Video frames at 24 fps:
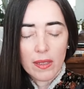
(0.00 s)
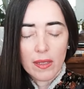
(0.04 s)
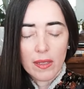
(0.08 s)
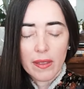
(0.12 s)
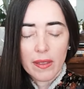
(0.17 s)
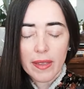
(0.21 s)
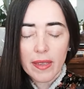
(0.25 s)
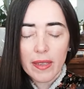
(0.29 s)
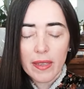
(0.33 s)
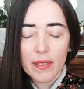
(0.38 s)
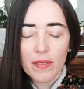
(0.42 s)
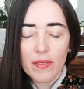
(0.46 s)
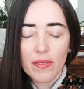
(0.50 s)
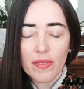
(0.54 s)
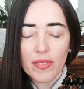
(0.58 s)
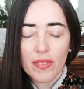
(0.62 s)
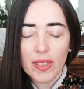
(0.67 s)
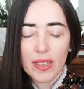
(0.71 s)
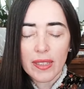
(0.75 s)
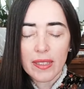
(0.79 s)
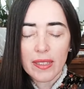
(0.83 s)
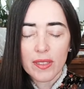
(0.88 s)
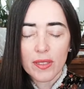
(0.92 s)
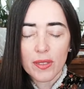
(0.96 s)
Think and
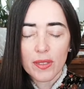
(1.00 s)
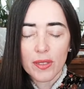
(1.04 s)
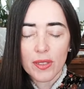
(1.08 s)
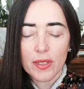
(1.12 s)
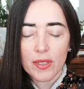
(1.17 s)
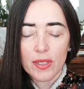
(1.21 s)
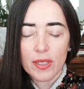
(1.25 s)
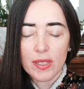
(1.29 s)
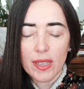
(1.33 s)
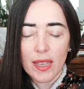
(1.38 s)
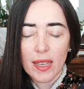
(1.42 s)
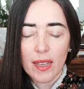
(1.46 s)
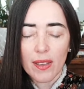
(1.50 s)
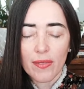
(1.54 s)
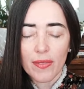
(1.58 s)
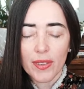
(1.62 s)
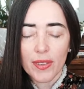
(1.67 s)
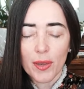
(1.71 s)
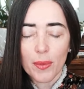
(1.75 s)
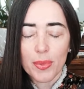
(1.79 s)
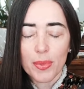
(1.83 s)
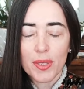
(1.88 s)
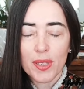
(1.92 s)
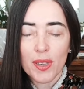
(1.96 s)
feel into yourself
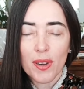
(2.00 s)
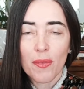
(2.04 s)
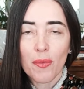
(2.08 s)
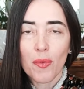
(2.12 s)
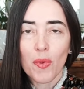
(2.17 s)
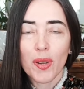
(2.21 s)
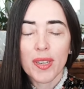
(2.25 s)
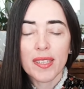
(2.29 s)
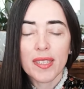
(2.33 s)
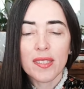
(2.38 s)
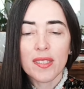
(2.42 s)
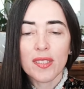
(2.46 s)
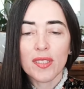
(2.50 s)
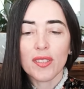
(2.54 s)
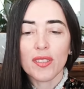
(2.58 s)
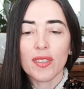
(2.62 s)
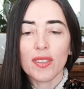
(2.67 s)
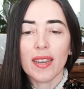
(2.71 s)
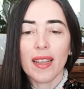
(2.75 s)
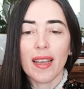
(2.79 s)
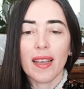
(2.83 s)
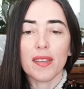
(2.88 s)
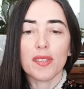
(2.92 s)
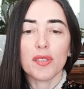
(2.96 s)
and observe what is your
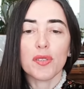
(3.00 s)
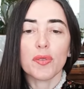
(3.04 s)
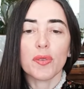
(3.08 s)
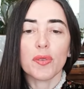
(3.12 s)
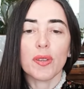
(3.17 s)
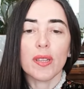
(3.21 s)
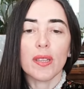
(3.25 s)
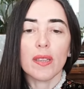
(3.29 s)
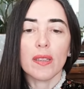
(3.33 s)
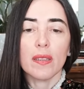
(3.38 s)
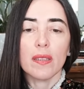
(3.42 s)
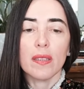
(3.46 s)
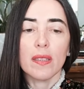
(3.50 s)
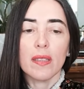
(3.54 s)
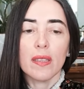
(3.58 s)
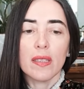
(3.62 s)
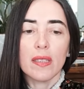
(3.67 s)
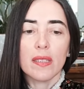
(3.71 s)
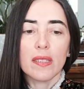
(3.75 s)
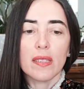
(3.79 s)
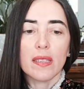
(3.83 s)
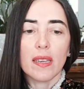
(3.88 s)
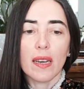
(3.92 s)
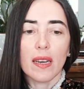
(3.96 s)
natural
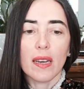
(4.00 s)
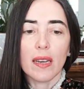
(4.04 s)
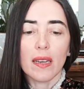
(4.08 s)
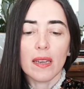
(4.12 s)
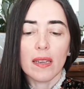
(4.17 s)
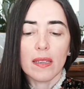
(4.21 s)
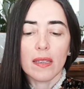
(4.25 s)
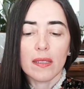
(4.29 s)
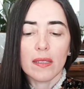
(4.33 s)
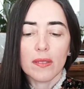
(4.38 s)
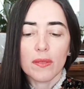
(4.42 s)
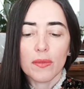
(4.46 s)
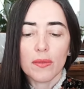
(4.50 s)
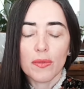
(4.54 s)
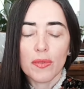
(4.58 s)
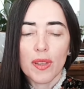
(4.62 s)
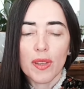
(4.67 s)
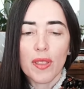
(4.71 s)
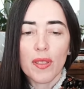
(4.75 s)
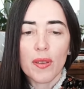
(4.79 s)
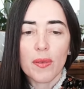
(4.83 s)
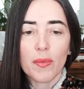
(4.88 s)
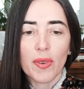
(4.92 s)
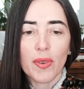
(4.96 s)
uh,
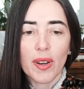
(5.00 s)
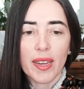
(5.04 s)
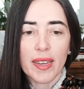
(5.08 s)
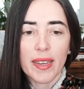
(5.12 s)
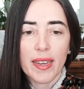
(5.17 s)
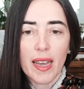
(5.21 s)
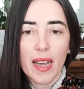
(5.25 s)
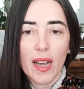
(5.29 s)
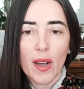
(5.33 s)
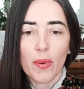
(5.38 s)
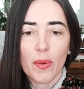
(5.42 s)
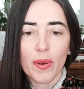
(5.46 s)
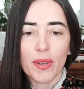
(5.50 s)
rhythm right now.